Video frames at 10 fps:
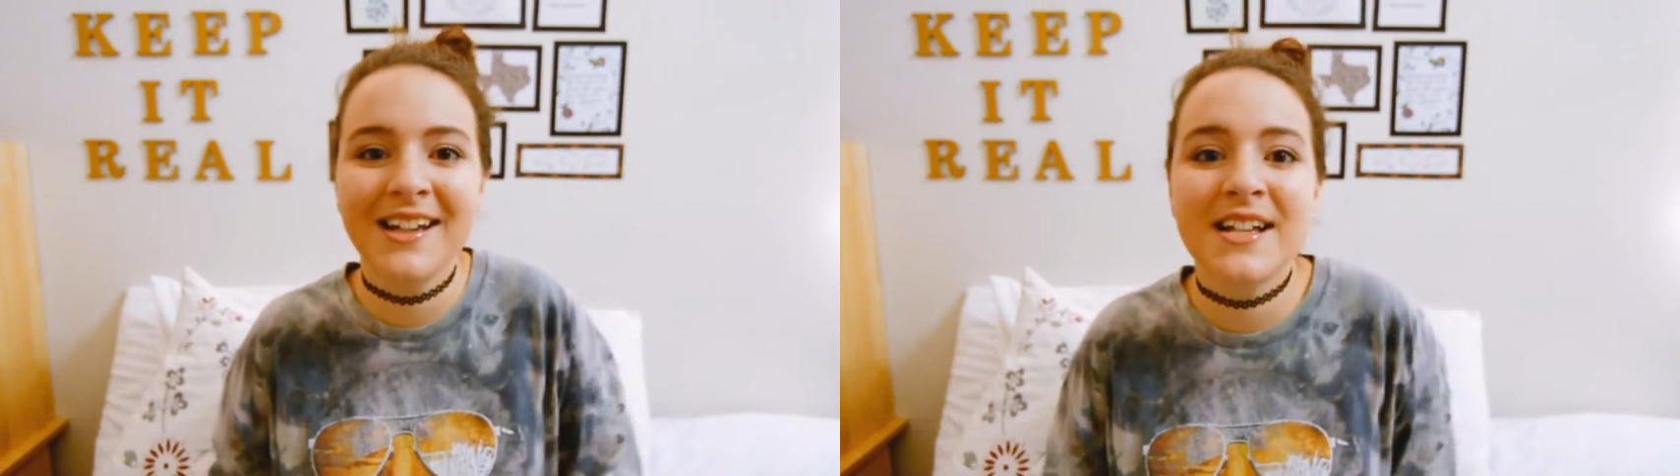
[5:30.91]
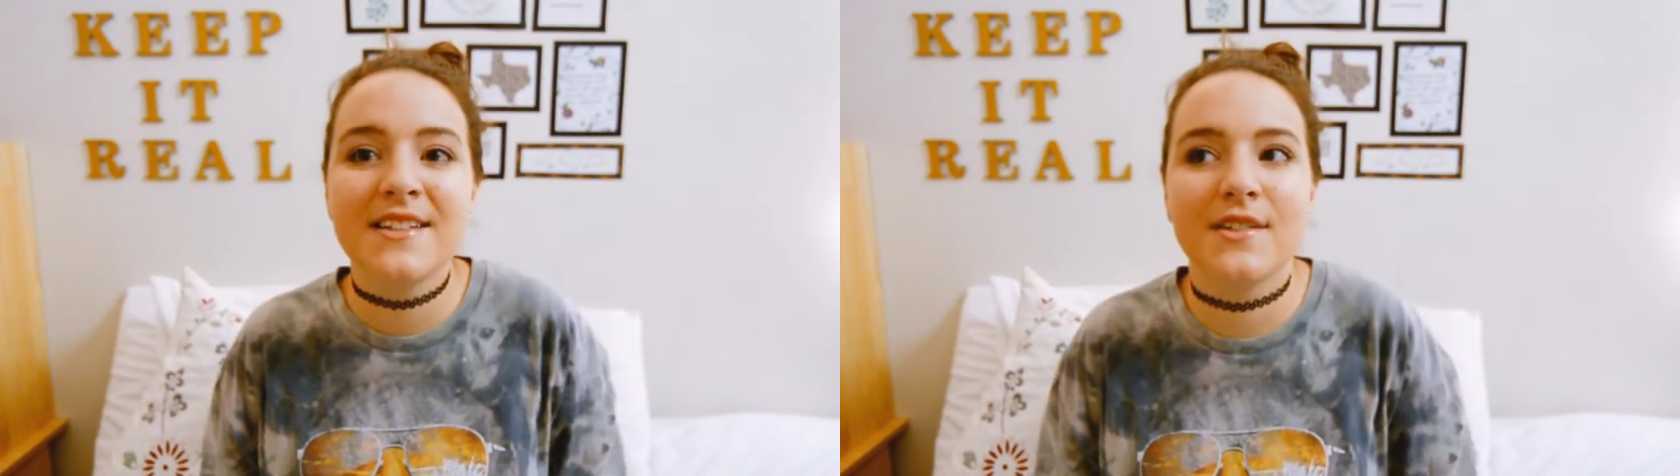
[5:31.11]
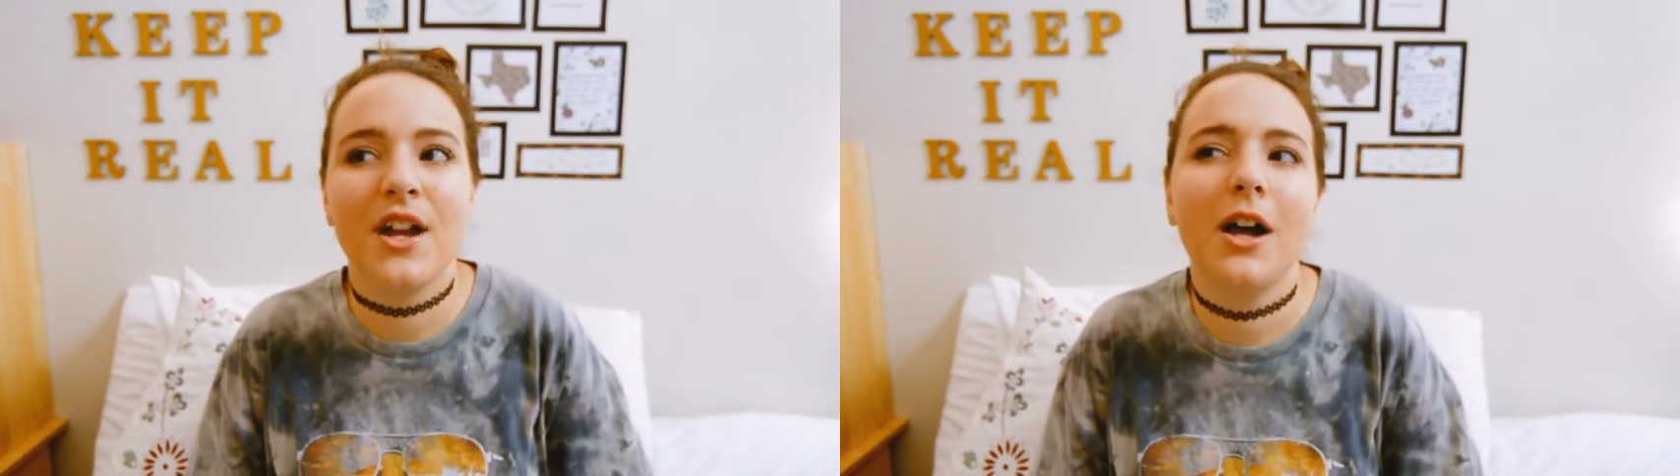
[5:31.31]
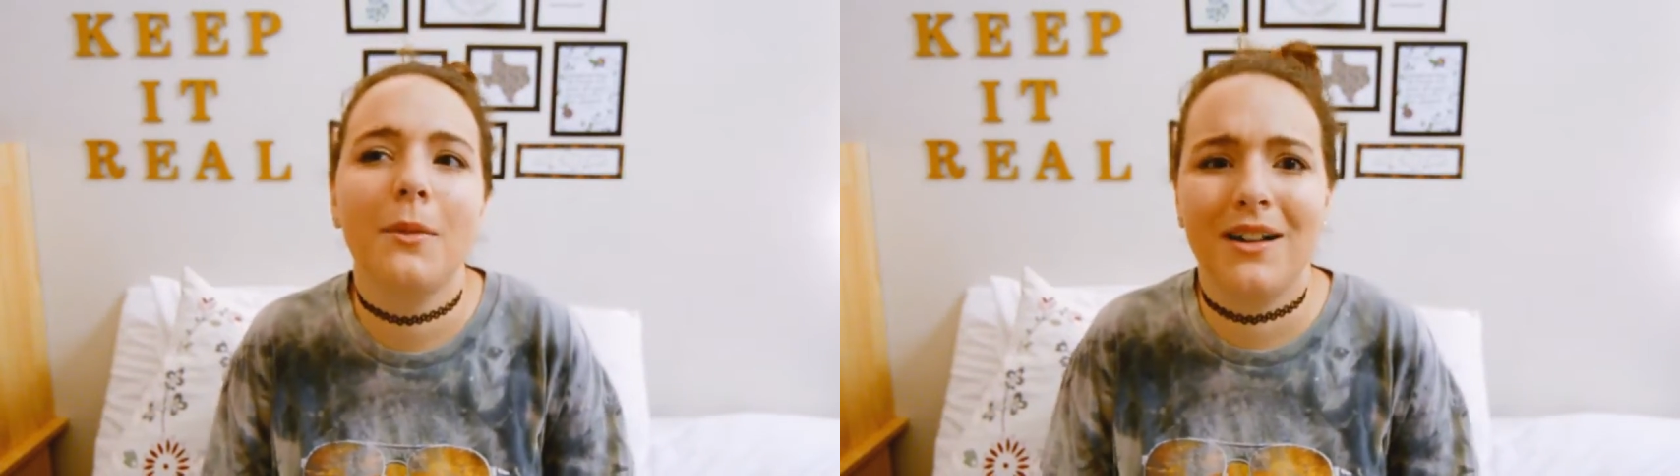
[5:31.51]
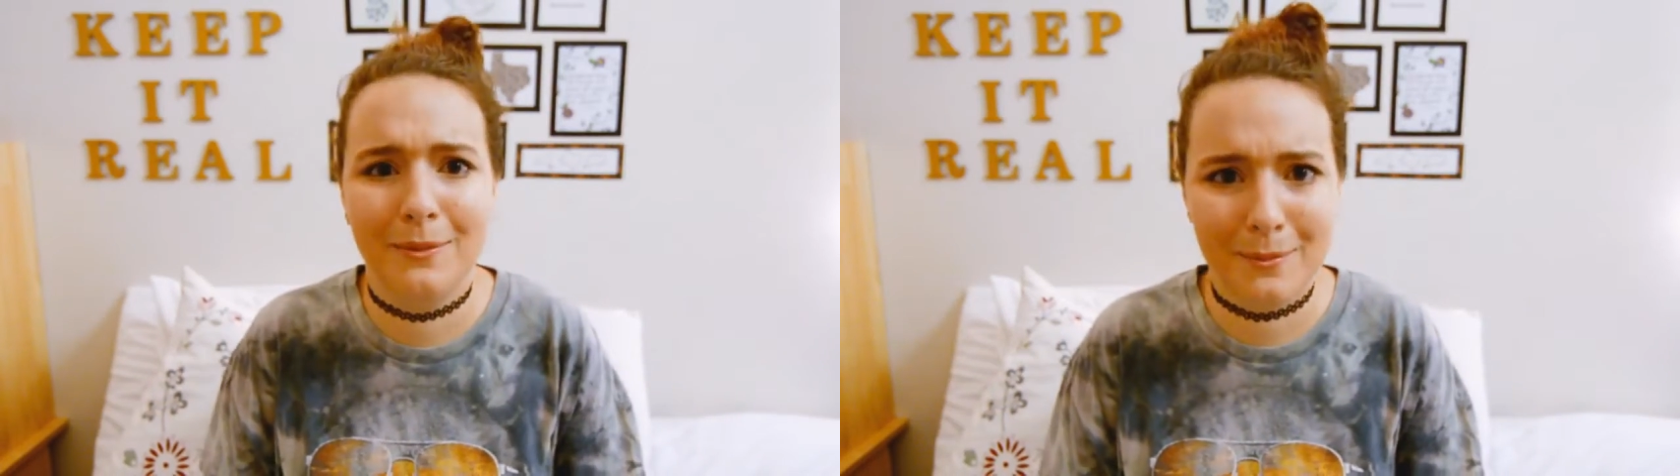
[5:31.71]
So now I'm
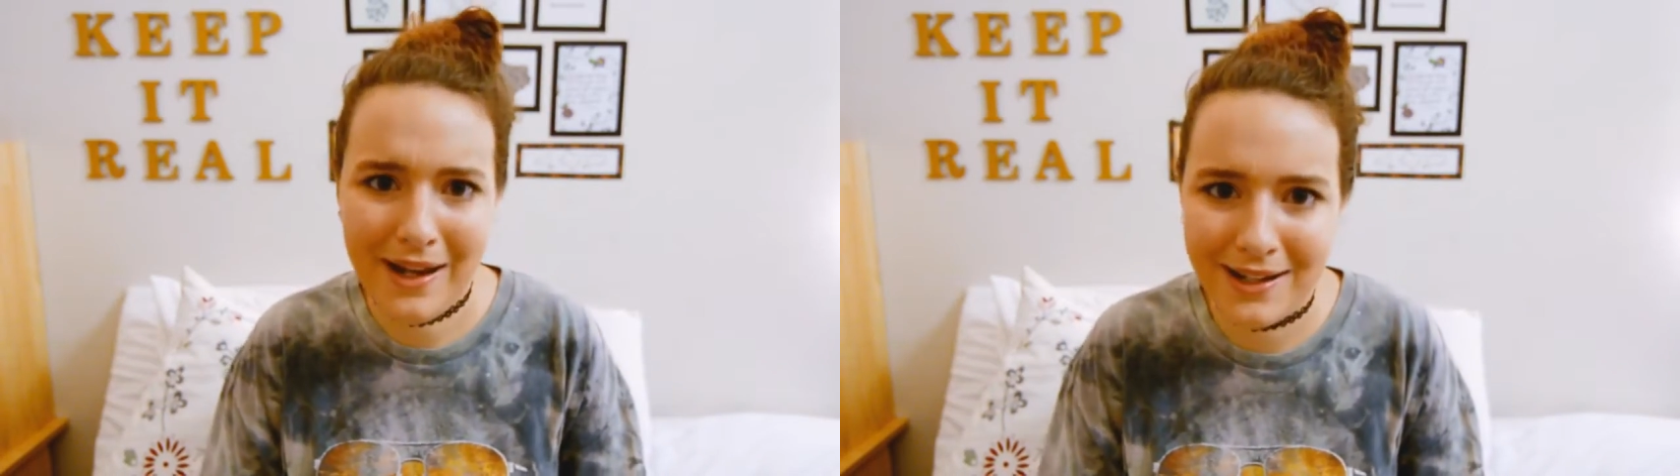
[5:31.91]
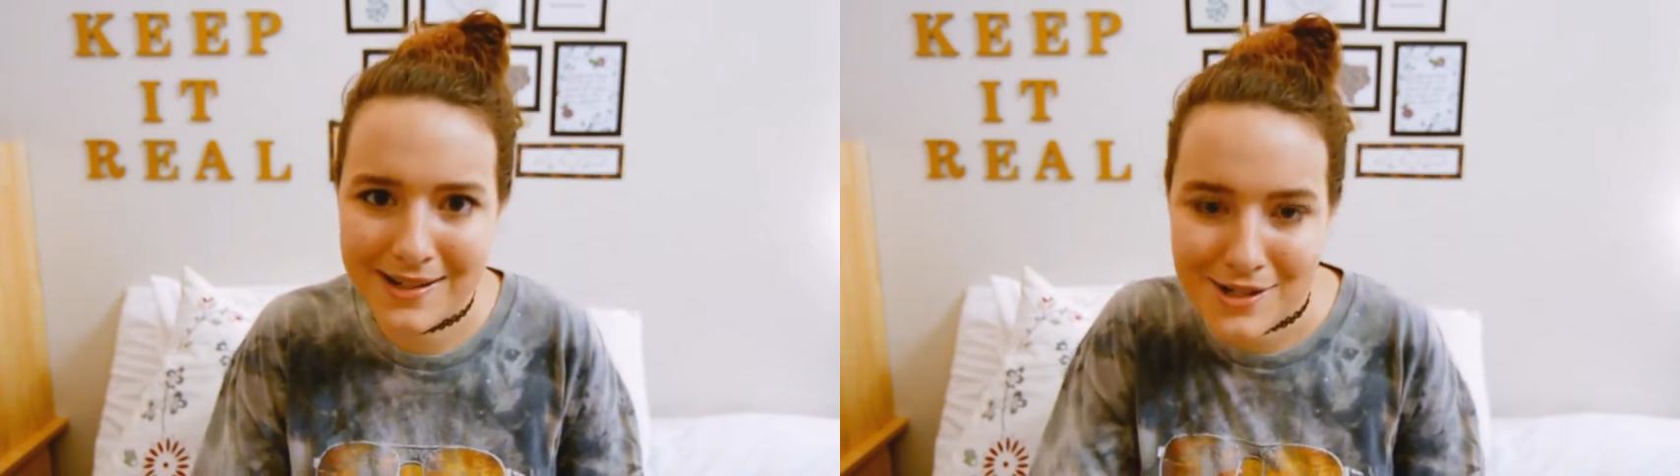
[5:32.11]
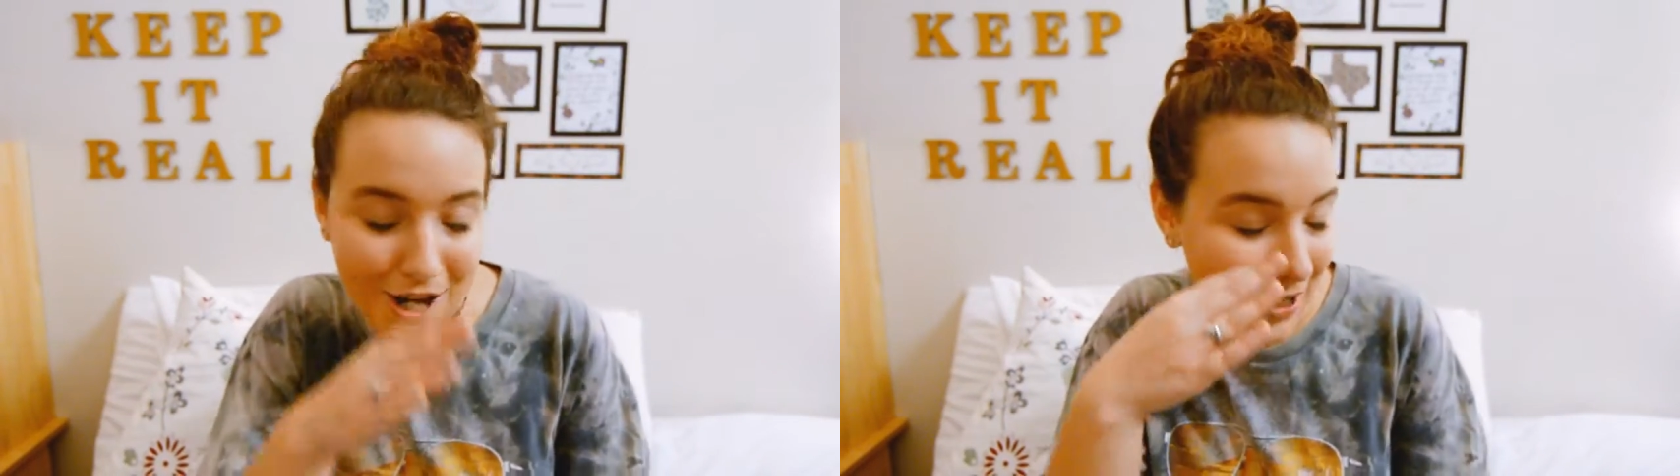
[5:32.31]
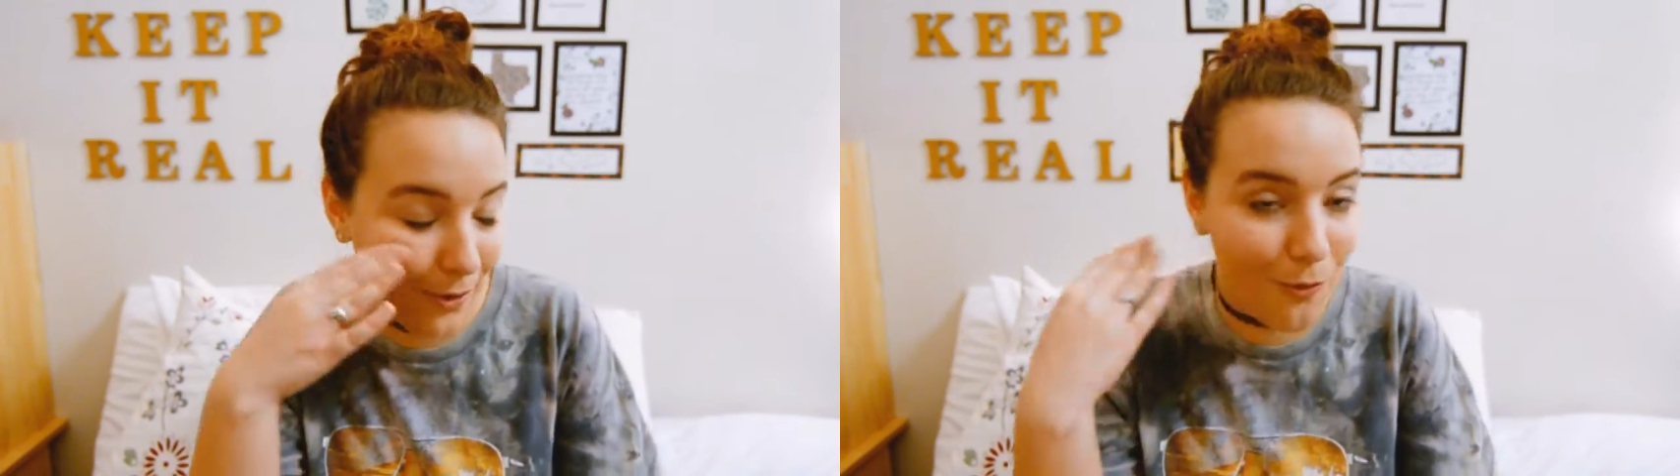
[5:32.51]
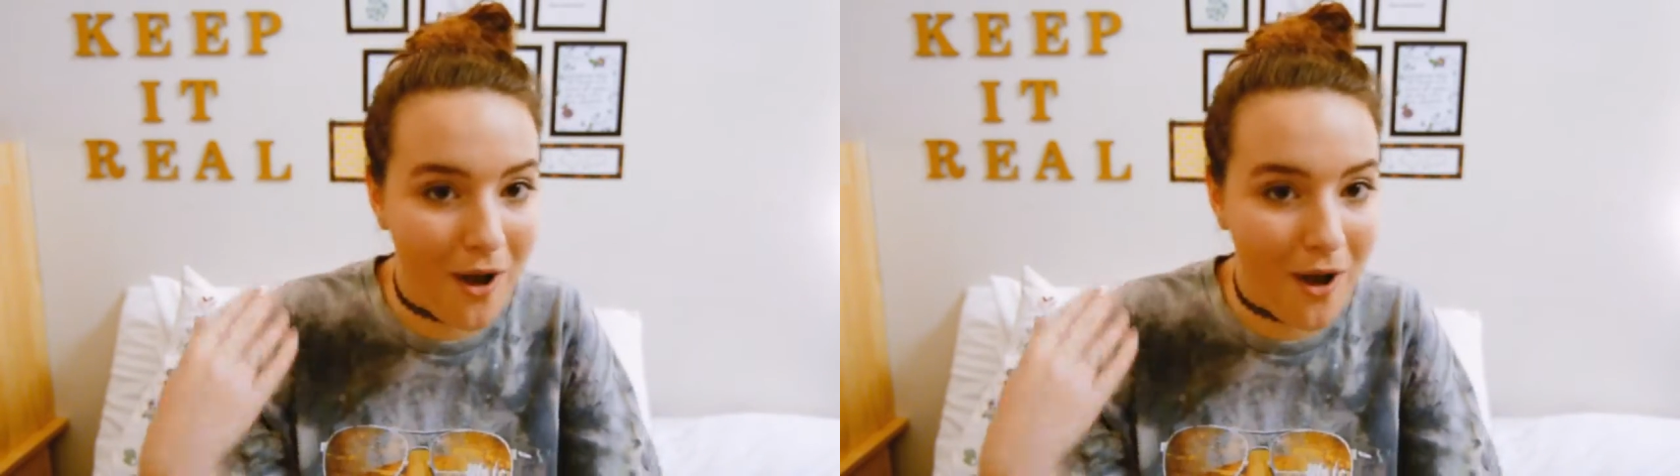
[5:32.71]
all embarrassed, trying to